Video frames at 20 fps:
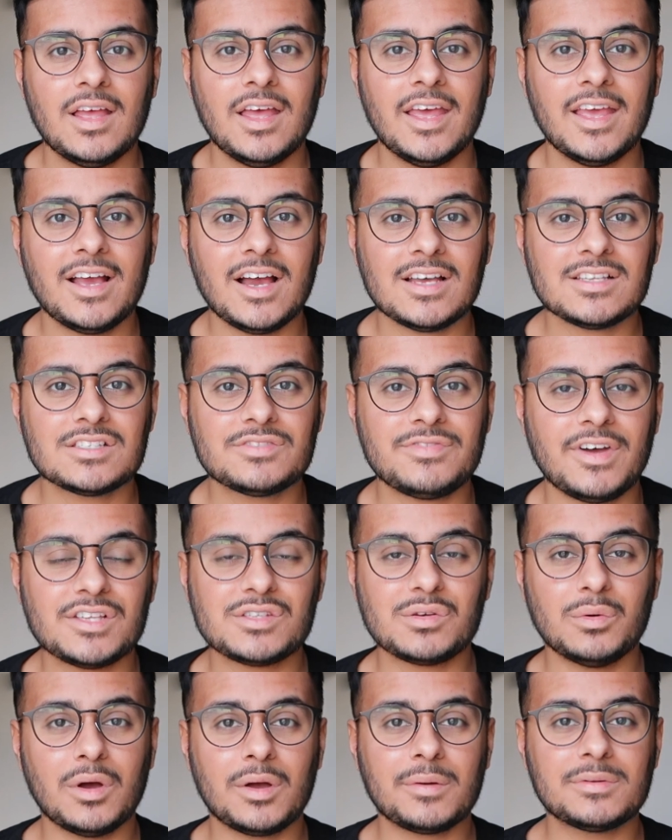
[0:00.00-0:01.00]
Hey guys, it's Faiz
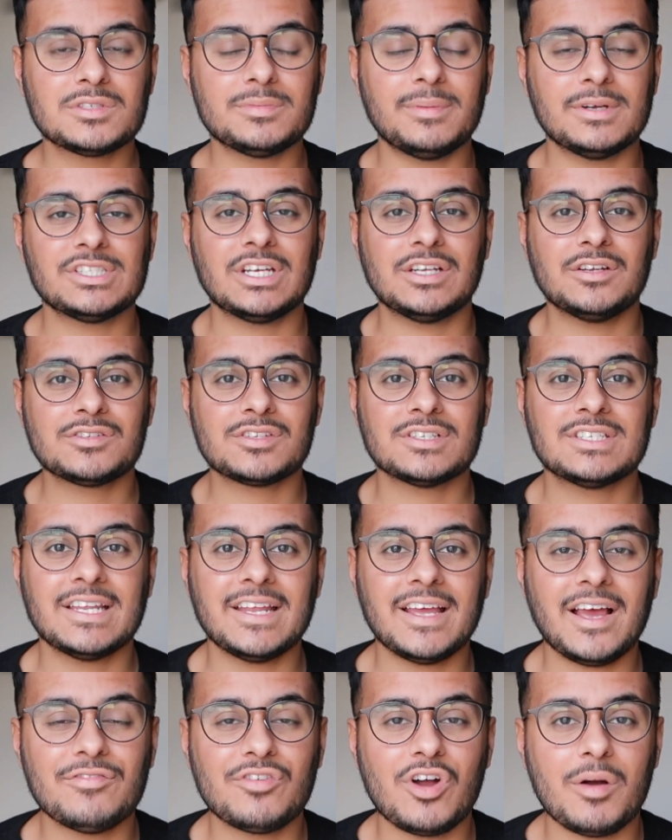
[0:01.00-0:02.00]
and welcome to my channel. So
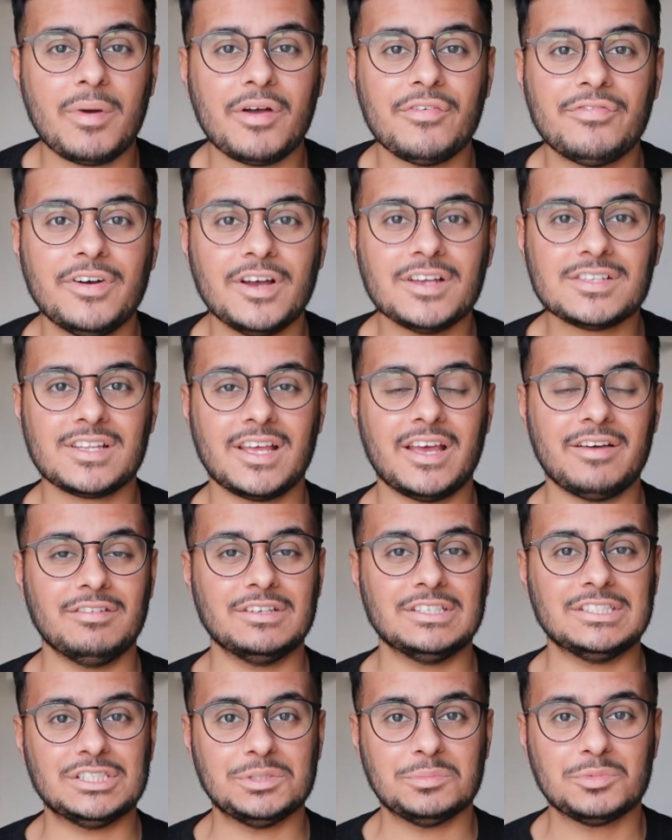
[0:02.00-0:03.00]
today I've got my first
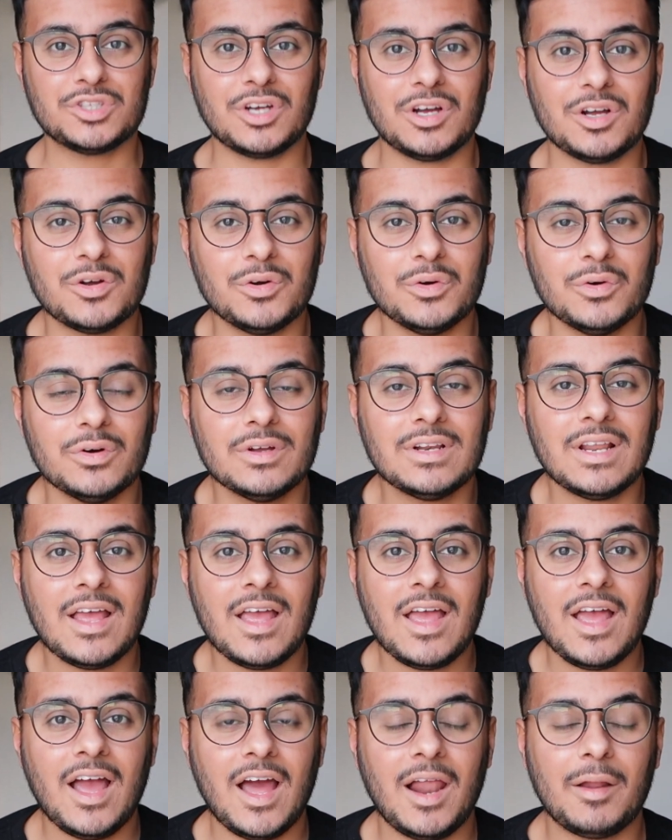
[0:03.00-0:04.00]
ever GYMSHARK haul and
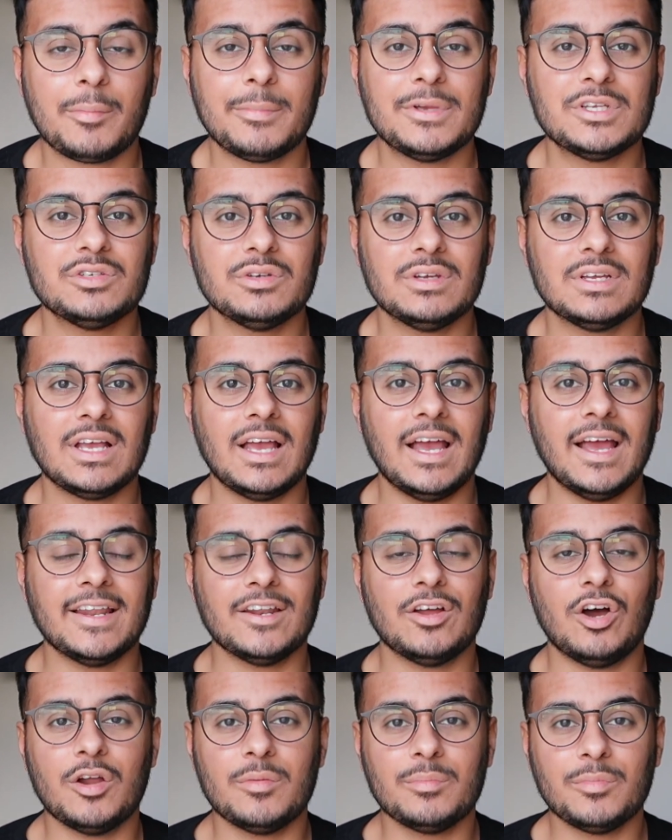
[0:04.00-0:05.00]
I'm going to be doing an
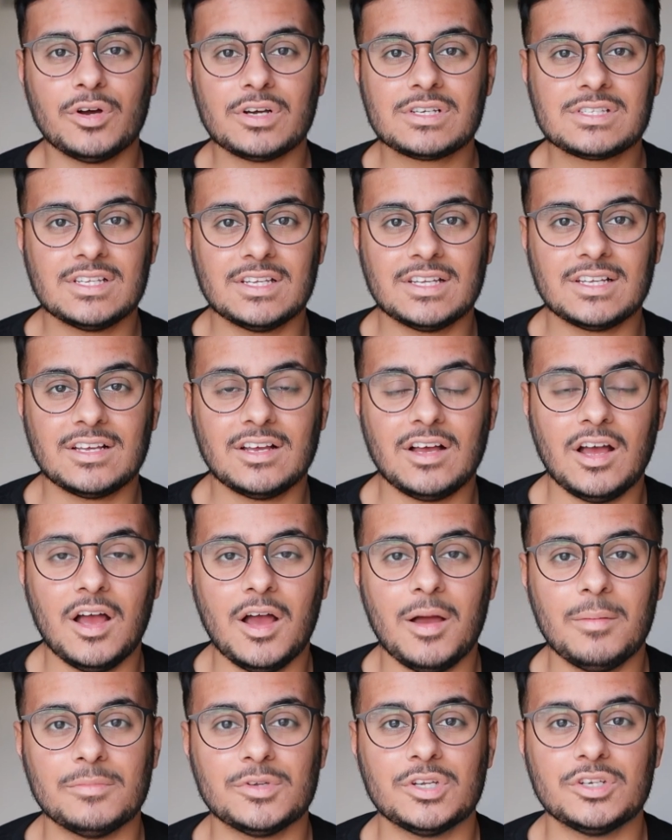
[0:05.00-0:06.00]

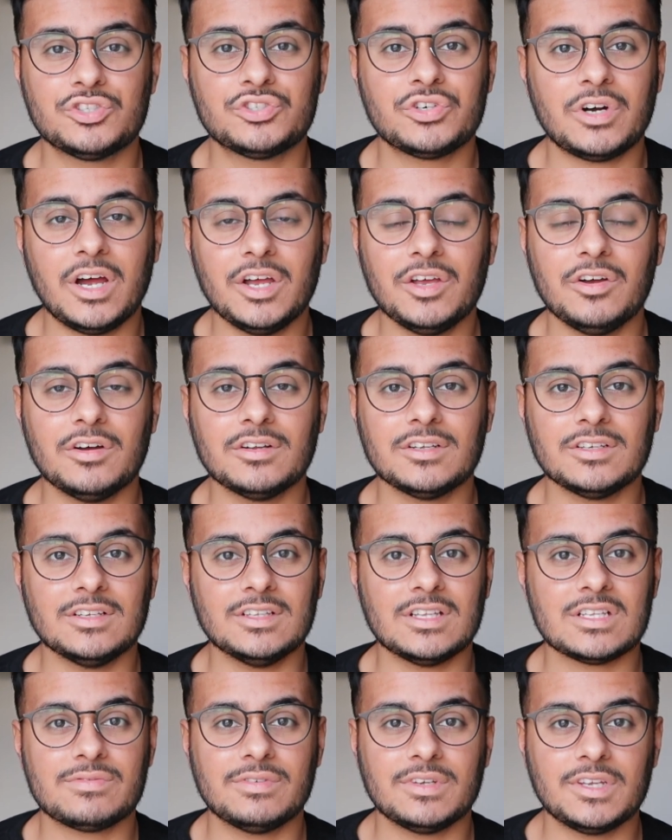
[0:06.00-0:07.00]
unboxing try on in
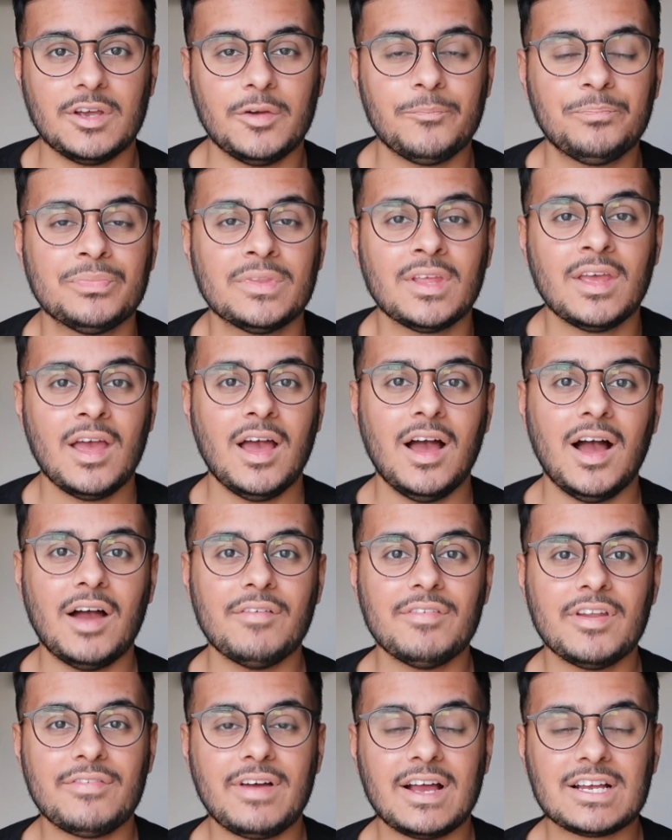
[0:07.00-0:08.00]
this video.
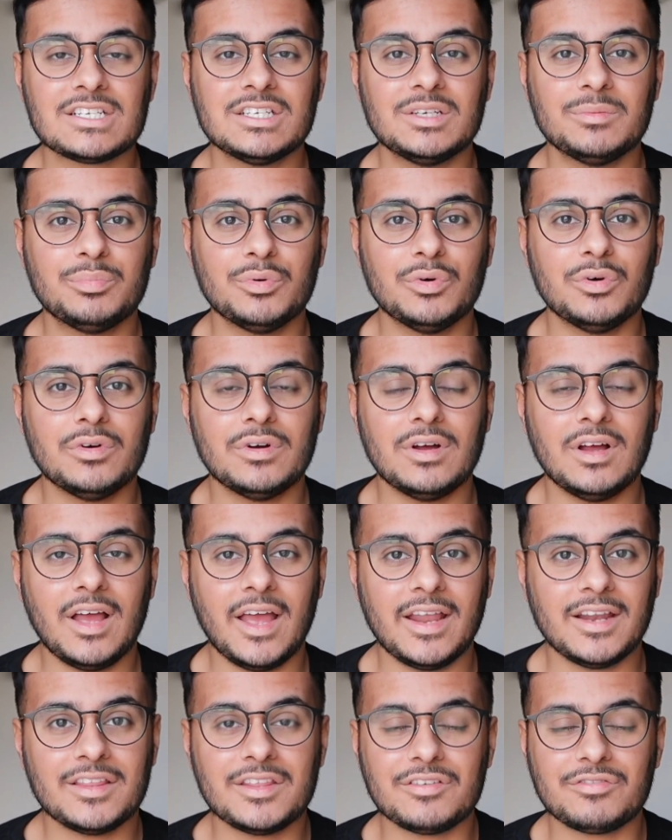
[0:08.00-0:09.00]
I've never actually bought
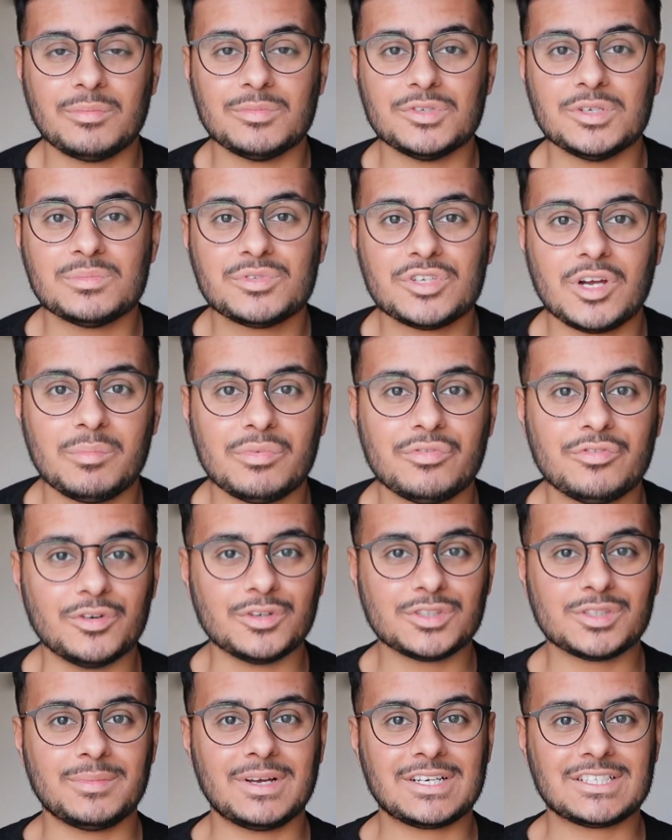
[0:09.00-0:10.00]
anything from GYMSHARK
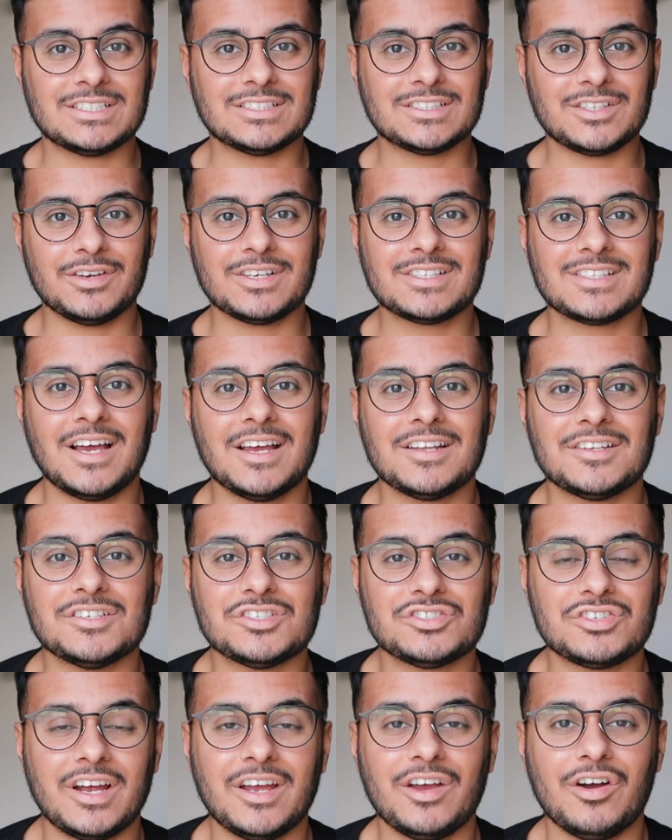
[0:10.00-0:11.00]
before, so I'm actually so excited to
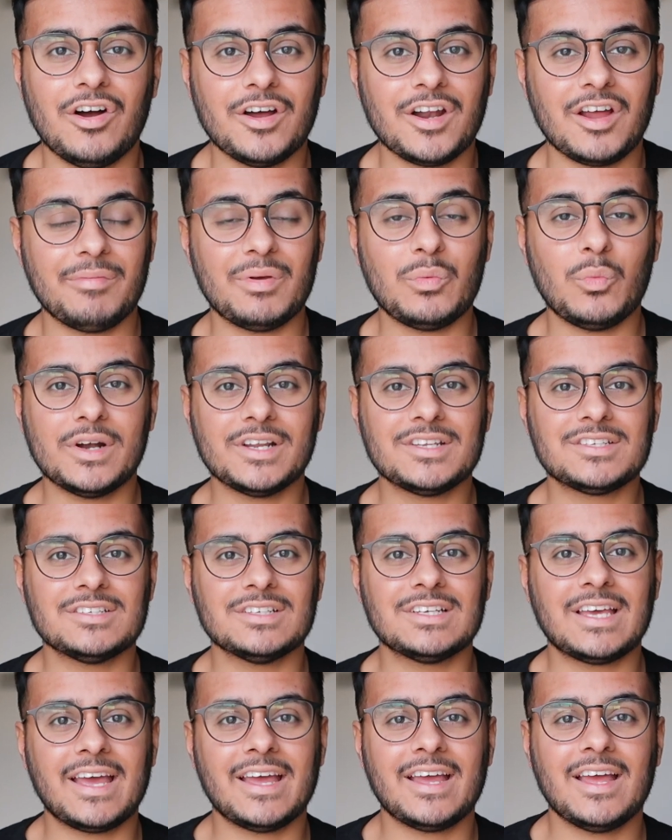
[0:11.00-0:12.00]
try it on. I've been wanting to